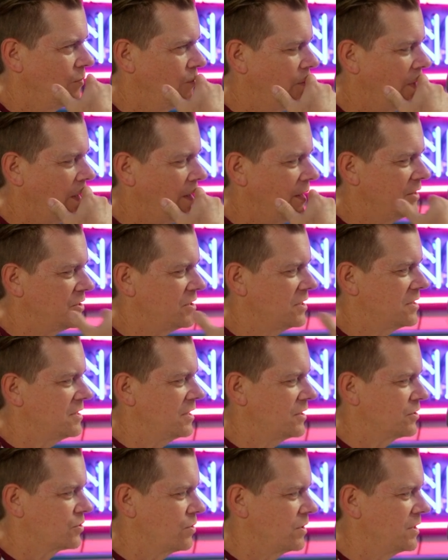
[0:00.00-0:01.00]
Well, it just
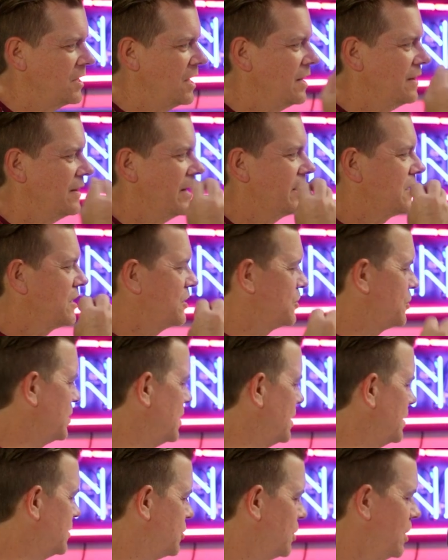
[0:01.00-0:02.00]
says because
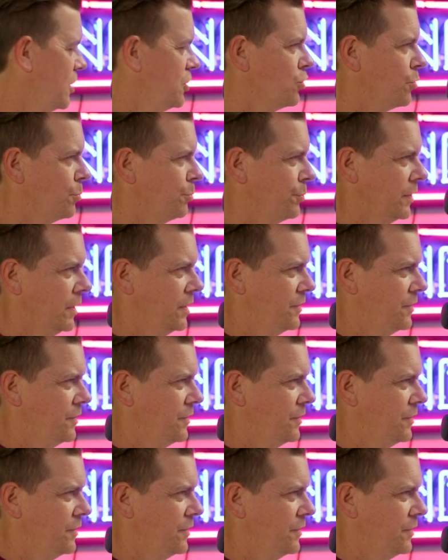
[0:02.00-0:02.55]
things in your